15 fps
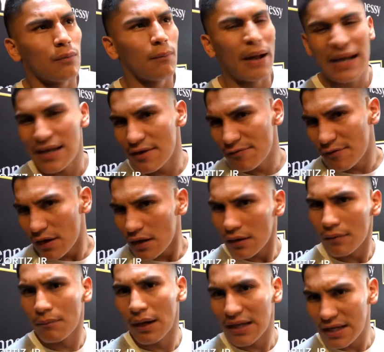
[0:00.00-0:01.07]
Mikey
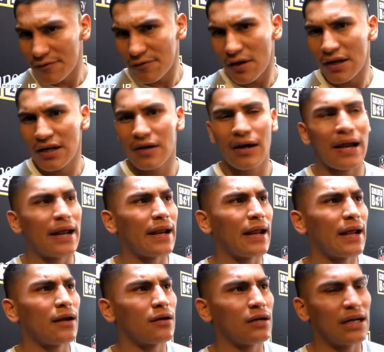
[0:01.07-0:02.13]
fought here,
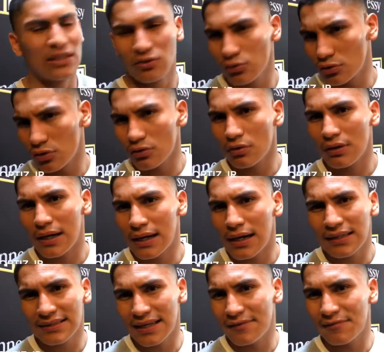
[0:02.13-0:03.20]
and Jesus Soto
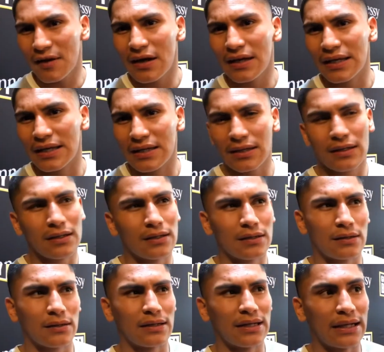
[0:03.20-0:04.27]
Caraz had fought in
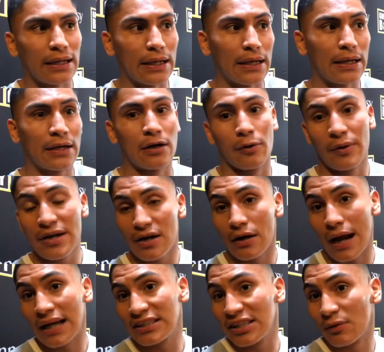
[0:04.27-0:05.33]
the arena,
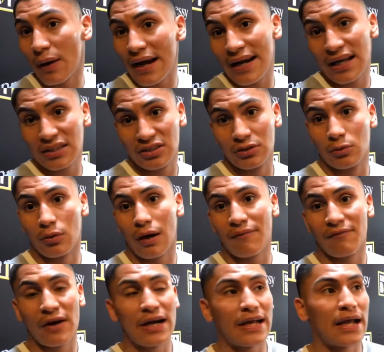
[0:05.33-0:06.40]
actually right next to where
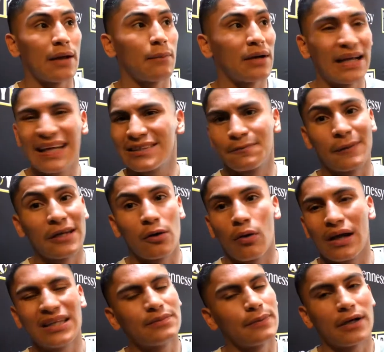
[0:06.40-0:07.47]
I'm fighting at. But it's been a
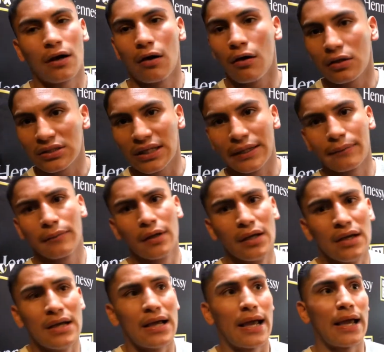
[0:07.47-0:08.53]
long time,
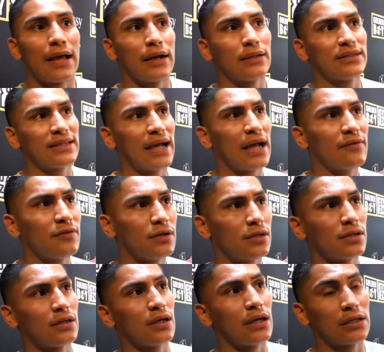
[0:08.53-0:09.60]
and to have
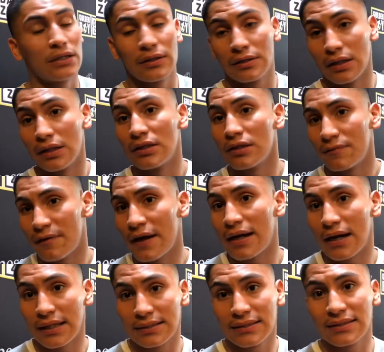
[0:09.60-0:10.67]
a good
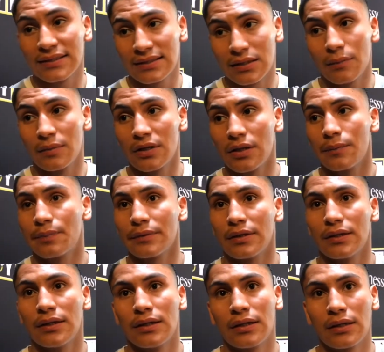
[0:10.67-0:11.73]
fight like this coming up,
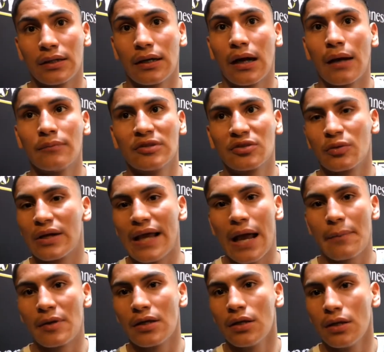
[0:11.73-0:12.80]
I'm just really
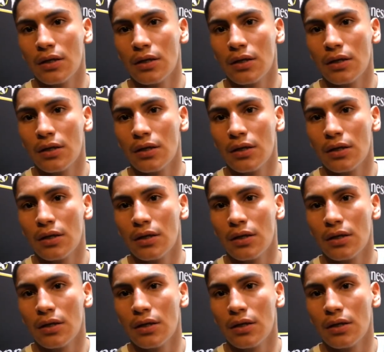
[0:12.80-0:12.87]
happy.